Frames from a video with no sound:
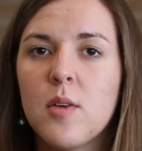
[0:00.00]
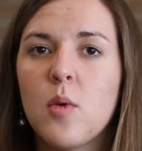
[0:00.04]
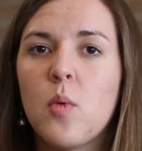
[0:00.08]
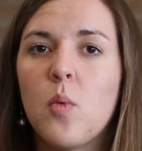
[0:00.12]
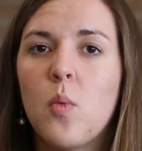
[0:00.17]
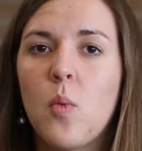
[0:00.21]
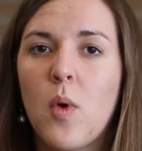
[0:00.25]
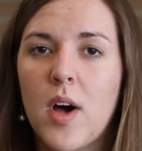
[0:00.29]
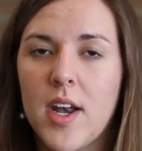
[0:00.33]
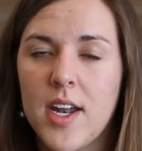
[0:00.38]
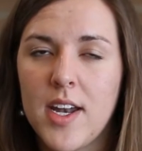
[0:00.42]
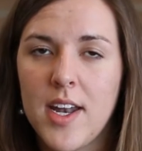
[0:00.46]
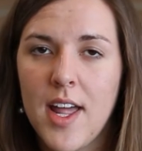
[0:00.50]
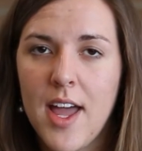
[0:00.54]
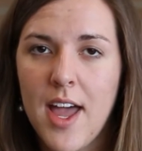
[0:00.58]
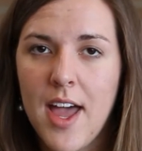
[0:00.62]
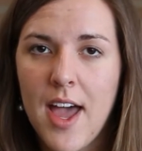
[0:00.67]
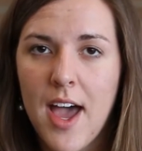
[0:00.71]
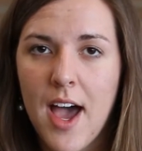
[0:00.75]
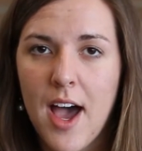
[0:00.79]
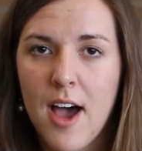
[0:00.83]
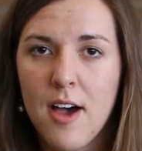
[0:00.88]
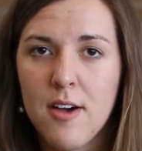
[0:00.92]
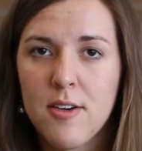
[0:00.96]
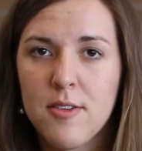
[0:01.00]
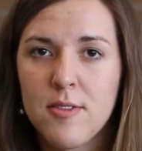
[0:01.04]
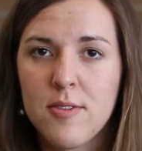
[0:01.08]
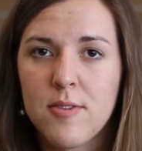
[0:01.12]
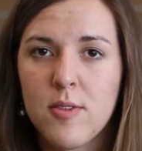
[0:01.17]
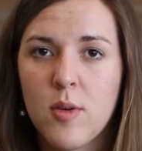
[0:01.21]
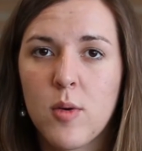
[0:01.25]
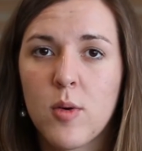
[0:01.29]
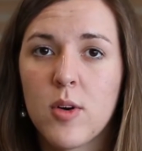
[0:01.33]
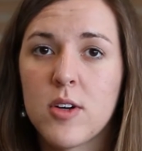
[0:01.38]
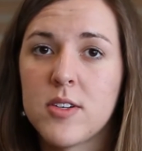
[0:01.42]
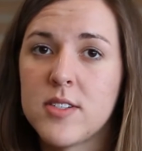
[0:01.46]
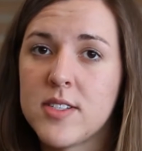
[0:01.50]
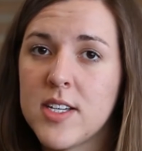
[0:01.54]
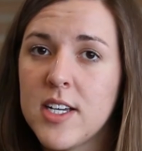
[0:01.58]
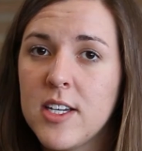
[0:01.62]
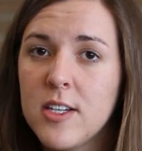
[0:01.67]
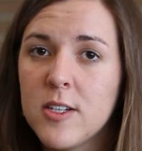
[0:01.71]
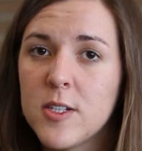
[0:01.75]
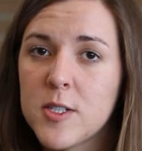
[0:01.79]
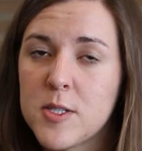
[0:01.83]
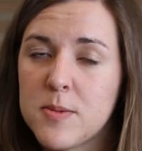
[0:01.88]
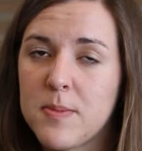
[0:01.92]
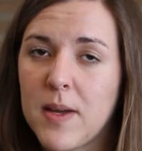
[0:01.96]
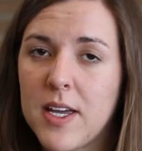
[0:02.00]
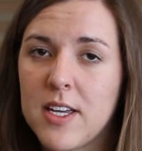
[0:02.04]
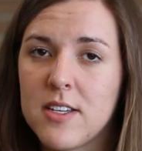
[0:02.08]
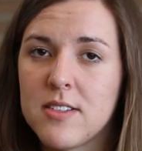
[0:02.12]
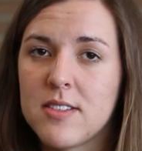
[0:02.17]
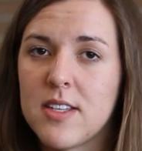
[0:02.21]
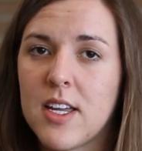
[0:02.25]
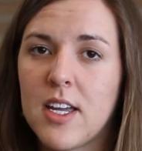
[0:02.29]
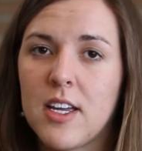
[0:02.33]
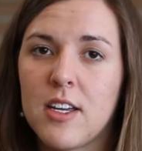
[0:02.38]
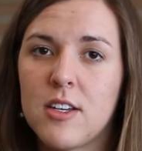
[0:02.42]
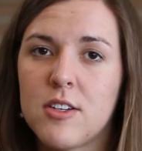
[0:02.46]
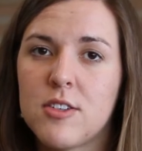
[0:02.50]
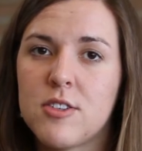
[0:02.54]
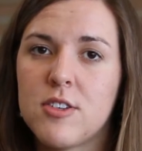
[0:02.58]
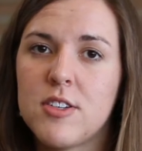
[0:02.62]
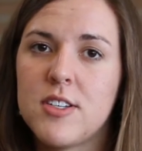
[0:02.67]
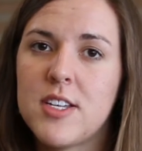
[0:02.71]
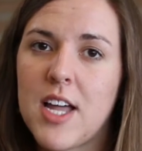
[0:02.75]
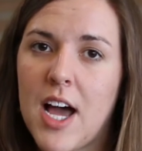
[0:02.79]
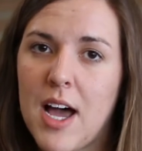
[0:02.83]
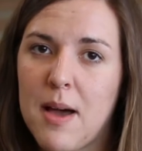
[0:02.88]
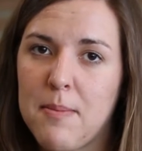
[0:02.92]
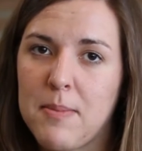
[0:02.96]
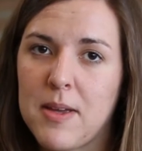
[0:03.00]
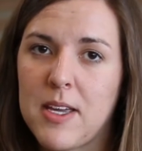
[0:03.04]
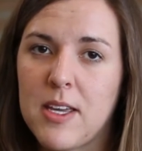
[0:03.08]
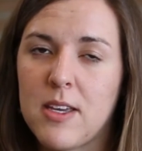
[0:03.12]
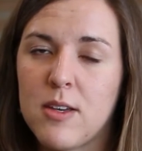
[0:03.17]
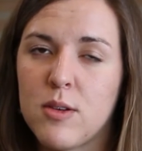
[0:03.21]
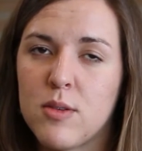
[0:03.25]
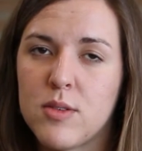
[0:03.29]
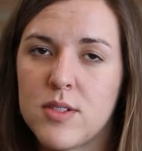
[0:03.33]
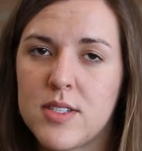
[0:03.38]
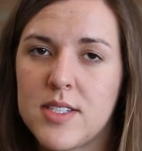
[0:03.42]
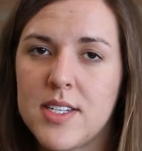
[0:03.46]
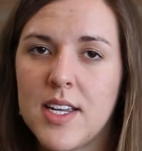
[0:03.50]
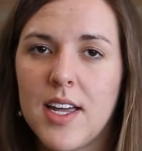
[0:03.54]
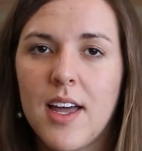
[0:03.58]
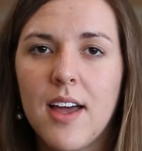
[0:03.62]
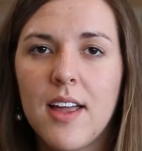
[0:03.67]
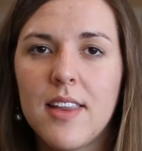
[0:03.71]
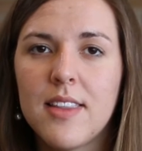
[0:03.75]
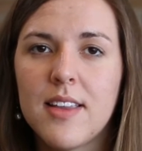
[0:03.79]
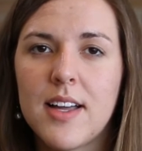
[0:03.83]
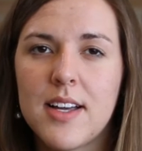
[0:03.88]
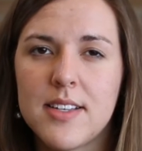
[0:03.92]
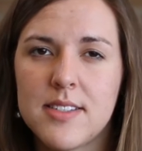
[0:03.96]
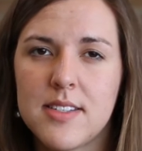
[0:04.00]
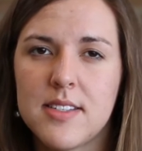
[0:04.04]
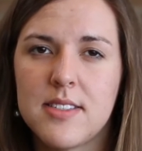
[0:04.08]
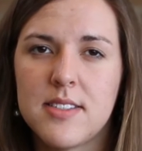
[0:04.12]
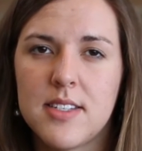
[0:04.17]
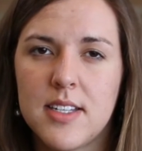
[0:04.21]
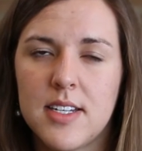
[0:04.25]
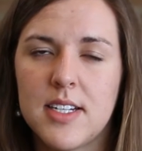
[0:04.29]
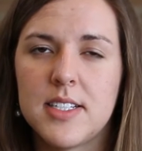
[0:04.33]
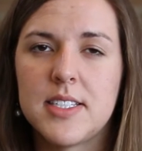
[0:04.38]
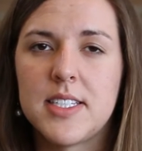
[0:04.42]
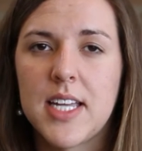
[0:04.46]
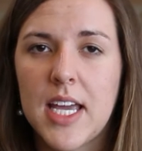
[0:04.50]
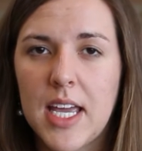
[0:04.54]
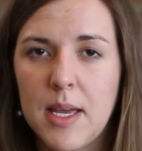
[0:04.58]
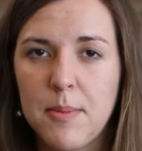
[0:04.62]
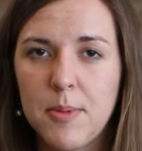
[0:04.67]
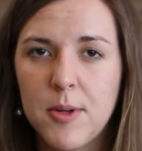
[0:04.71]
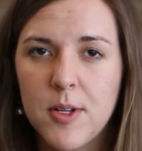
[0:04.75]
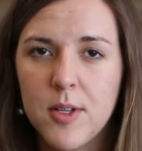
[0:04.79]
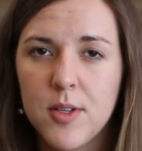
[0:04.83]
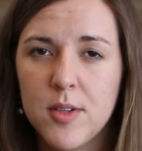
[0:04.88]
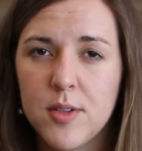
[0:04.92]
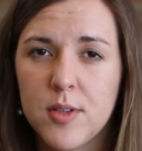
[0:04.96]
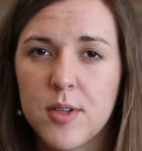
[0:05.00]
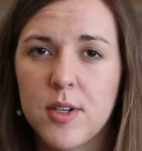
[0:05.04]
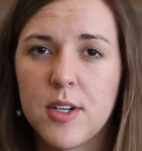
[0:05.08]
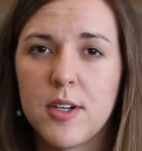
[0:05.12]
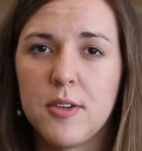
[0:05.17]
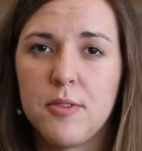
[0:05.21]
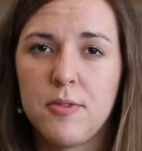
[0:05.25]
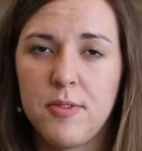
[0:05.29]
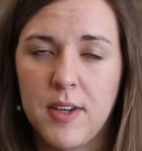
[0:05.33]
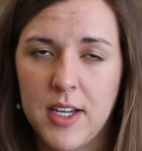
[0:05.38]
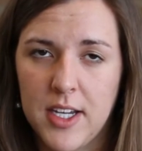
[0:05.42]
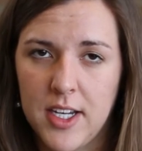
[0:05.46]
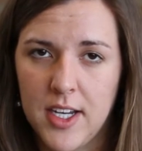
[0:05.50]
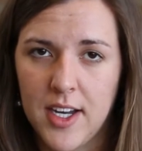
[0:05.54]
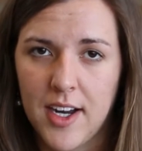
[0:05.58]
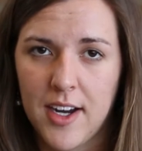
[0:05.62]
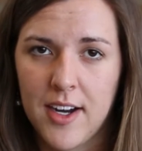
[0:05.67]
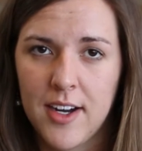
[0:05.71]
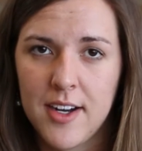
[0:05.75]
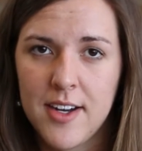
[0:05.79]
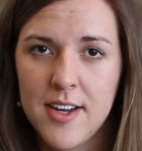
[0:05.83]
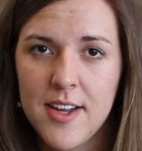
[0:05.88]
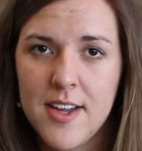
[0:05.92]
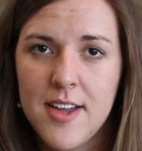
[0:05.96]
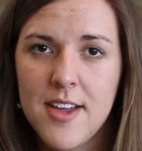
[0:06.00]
1.5 or single spacing should not be used unless it's in a table or a figure.